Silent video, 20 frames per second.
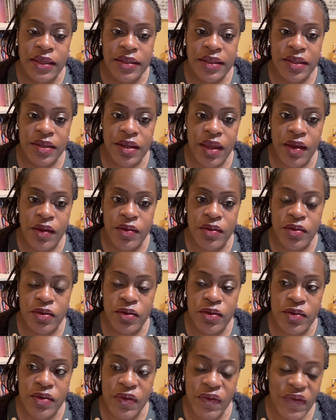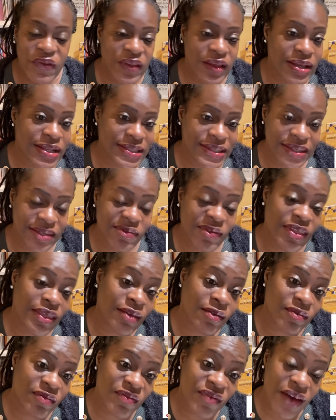new
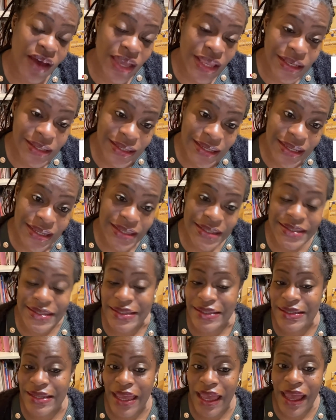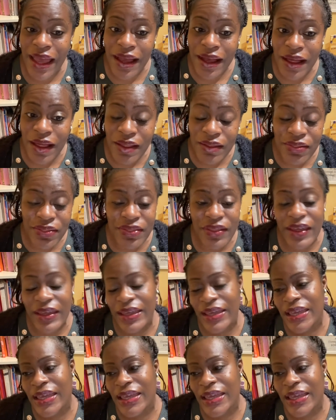scientific findings in health,